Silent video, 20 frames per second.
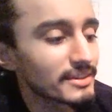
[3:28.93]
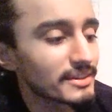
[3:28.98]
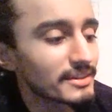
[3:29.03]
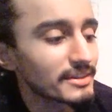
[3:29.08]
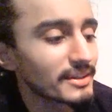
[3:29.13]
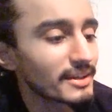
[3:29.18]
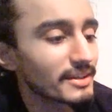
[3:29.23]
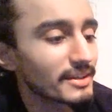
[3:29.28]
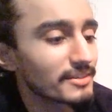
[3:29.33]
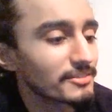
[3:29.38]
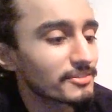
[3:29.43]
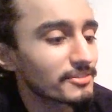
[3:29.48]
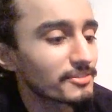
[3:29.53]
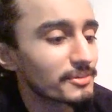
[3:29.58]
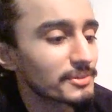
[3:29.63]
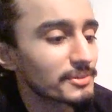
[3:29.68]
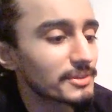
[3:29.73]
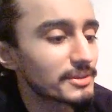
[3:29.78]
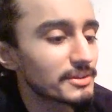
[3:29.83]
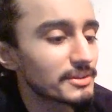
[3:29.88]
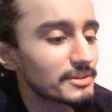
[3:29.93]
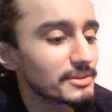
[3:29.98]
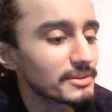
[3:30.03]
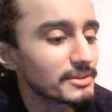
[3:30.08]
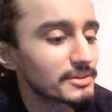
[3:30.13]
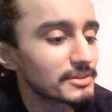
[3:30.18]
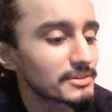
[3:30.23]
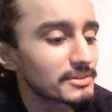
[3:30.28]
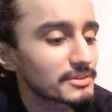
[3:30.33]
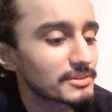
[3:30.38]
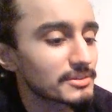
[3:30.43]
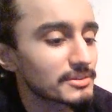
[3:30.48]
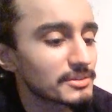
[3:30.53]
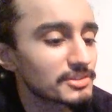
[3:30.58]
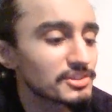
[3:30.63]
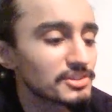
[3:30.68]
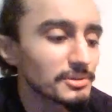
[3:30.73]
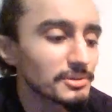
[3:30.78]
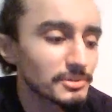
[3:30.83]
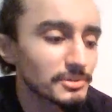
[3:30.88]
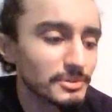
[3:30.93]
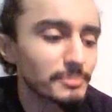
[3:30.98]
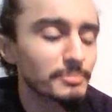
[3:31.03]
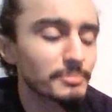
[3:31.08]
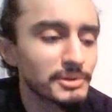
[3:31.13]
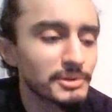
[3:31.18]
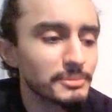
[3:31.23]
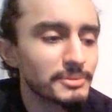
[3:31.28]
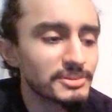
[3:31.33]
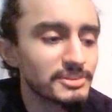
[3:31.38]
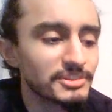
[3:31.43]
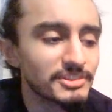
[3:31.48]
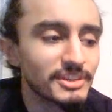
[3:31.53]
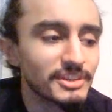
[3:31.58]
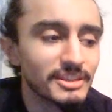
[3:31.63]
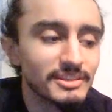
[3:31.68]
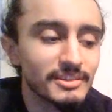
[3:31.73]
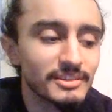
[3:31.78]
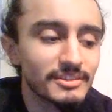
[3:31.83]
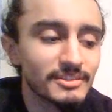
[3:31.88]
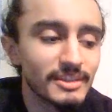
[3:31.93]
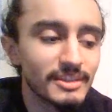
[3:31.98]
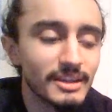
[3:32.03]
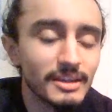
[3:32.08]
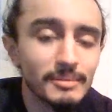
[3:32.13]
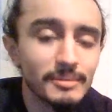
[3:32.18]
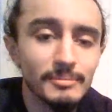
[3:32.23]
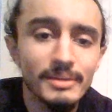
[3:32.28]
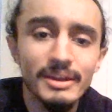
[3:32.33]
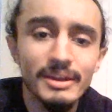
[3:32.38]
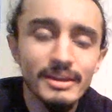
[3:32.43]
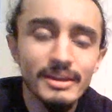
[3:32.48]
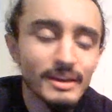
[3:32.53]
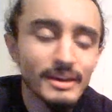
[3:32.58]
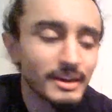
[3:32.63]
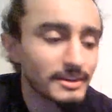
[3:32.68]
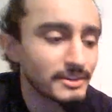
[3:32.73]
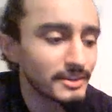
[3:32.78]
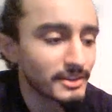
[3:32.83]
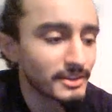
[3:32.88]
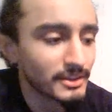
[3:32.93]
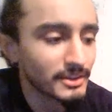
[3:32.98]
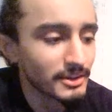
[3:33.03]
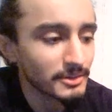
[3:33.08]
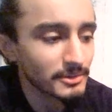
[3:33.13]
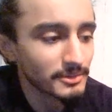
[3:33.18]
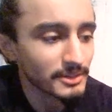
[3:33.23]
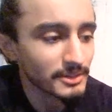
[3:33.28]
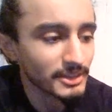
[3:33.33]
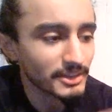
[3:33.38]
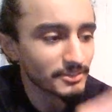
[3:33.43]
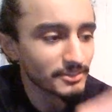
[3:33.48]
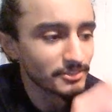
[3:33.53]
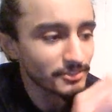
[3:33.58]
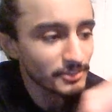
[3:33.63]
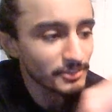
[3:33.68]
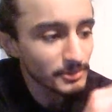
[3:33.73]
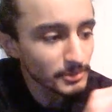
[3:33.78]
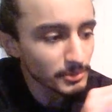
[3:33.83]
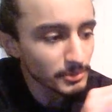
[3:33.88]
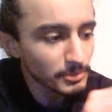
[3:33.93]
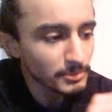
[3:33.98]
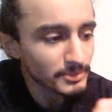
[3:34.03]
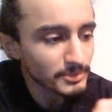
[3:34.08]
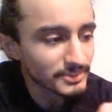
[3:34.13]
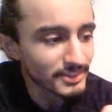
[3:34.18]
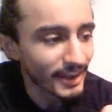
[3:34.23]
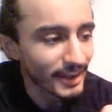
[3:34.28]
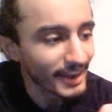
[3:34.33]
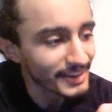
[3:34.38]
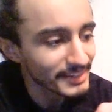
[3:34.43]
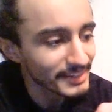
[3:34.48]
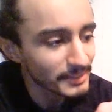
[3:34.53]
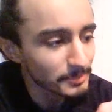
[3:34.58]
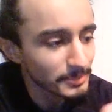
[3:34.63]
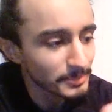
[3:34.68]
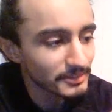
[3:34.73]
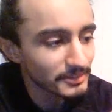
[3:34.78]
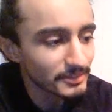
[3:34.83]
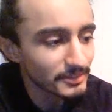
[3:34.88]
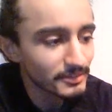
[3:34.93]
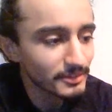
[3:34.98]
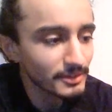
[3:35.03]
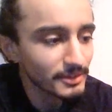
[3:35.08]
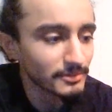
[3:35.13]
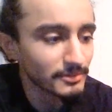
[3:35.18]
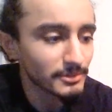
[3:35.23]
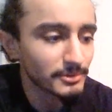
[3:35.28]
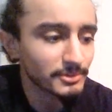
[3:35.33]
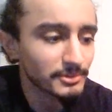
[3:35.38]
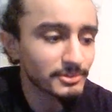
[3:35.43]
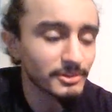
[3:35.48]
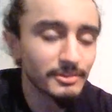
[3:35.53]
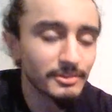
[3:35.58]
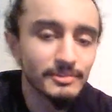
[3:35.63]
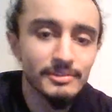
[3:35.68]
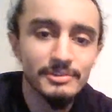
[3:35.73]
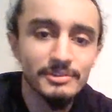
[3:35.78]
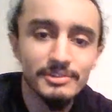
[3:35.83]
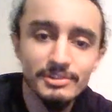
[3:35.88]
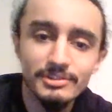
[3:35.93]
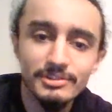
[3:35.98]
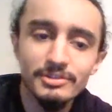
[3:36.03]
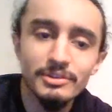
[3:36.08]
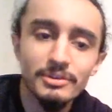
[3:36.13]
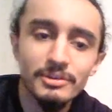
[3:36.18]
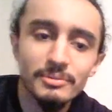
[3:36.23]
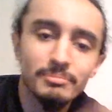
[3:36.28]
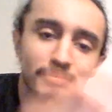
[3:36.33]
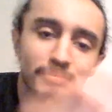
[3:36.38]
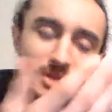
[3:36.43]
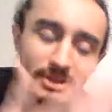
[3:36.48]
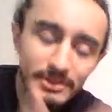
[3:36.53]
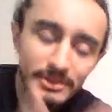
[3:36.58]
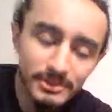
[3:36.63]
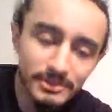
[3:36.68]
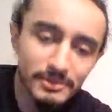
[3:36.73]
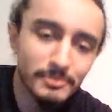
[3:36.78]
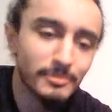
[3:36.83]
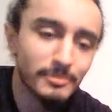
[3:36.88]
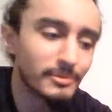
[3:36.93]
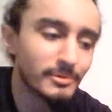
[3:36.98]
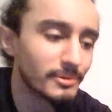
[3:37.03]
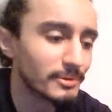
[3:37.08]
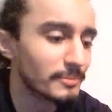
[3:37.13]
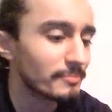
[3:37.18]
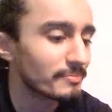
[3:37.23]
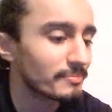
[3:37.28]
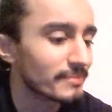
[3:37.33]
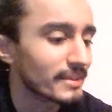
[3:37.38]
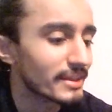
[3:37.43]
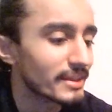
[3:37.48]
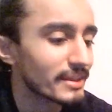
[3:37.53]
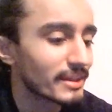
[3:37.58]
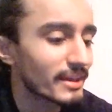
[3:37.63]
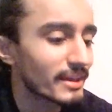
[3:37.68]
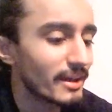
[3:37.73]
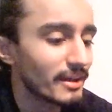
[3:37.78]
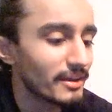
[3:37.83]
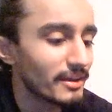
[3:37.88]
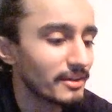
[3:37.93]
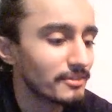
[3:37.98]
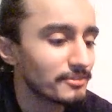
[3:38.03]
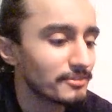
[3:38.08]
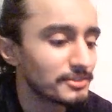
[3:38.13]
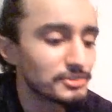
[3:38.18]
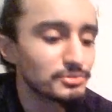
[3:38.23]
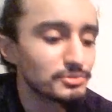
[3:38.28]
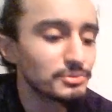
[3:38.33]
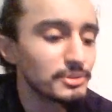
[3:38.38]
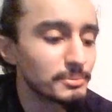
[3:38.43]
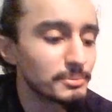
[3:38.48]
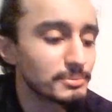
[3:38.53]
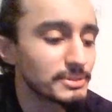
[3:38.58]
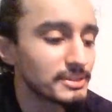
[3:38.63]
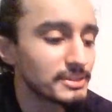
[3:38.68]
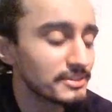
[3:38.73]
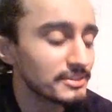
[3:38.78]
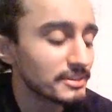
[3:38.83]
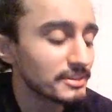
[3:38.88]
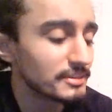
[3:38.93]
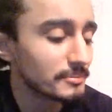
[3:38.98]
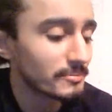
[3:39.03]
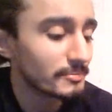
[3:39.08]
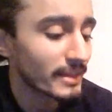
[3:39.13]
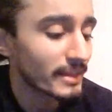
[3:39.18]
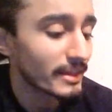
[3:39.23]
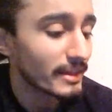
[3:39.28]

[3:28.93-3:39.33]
And then for the shield, pretty much stayed the same. I did color like a few tiny pieces here and there silver just to make it look more visually pleasing.